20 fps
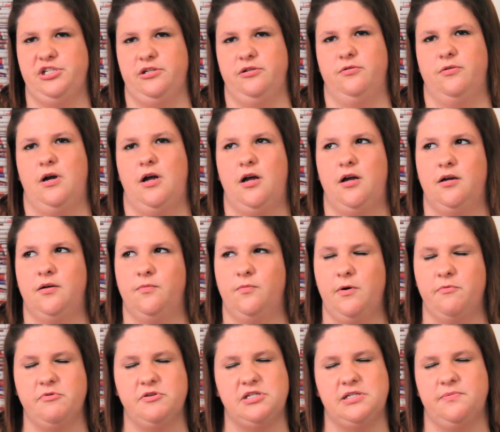you?
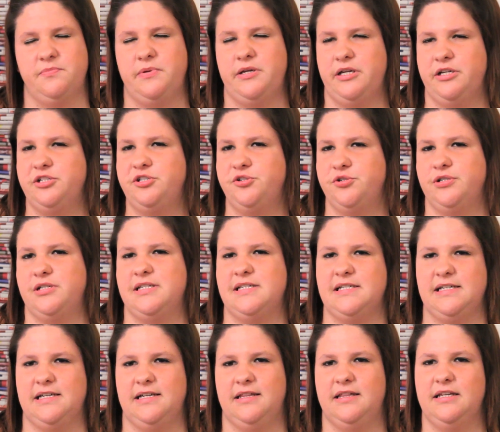What were some
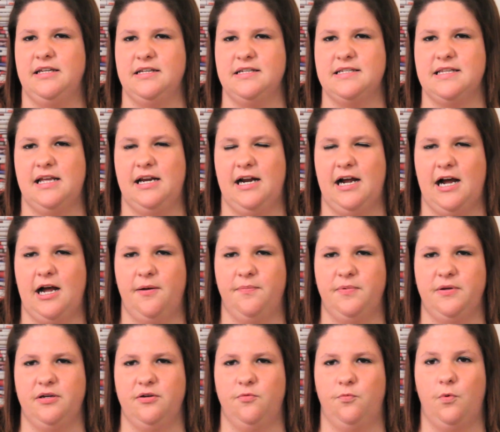interesting things that
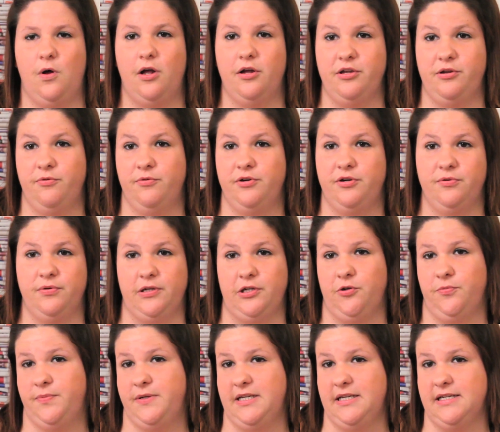happened while you were doing
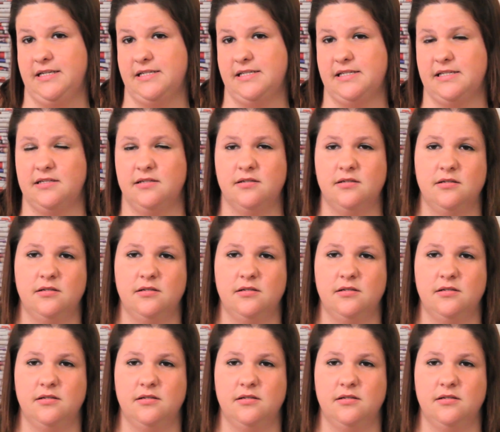your piece?